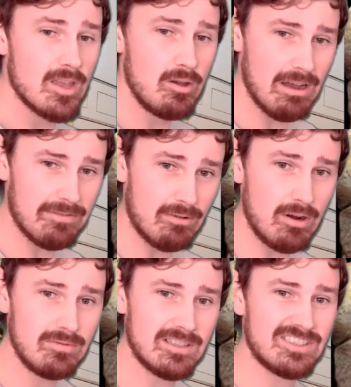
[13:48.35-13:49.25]
who have
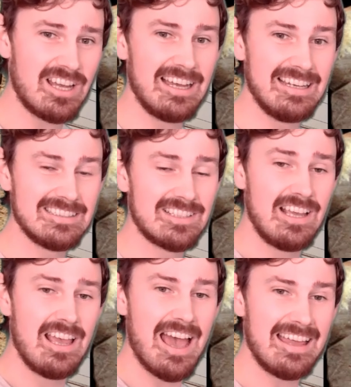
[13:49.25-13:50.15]
their own desires
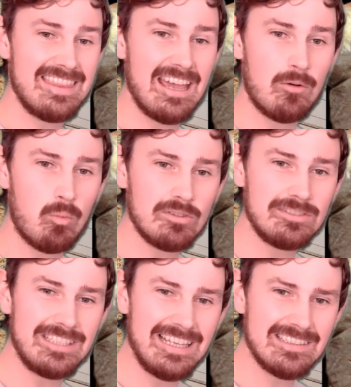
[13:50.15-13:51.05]
and they are
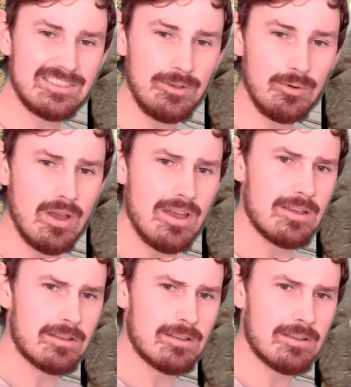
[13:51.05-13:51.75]
wanting to